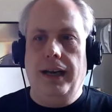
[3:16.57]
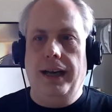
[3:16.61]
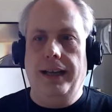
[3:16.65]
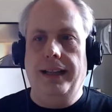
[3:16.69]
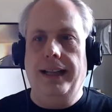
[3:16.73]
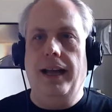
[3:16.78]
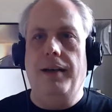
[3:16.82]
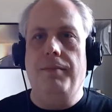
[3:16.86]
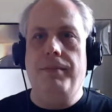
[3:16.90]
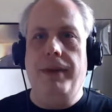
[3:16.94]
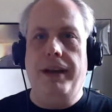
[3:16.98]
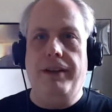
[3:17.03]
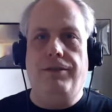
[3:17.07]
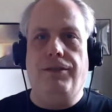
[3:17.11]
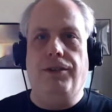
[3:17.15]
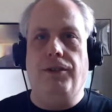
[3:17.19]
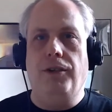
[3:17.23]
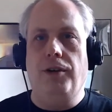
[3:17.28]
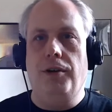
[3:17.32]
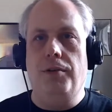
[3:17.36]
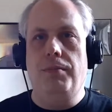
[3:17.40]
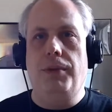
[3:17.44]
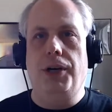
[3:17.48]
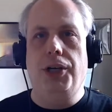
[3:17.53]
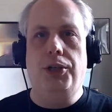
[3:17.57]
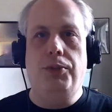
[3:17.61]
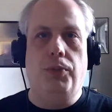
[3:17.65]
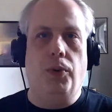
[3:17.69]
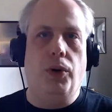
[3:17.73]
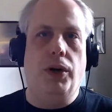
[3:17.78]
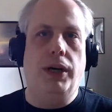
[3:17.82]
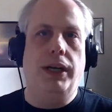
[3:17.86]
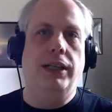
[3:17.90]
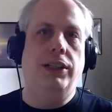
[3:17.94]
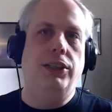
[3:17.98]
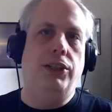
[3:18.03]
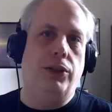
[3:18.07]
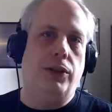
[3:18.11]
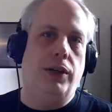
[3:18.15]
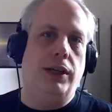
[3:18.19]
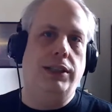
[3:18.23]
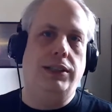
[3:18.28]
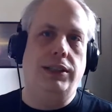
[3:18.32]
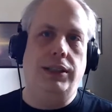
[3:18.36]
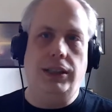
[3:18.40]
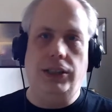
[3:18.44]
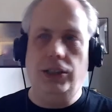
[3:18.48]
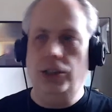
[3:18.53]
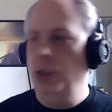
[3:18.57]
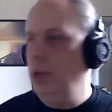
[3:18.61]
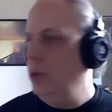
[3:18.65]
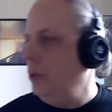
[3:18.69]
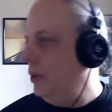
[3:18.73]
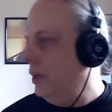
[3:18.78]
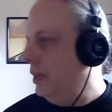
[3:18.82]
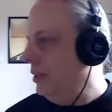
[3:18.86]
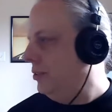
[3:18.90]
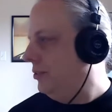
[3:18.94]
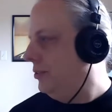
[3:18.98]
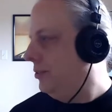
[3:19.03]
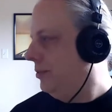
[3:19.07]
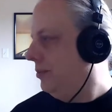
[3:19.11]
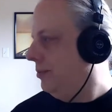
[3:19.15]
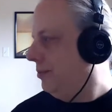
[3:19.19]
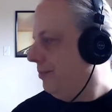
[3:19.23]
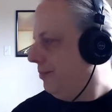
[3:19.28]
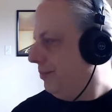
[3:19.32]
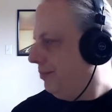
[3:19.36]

And that made for a much more interesting choice.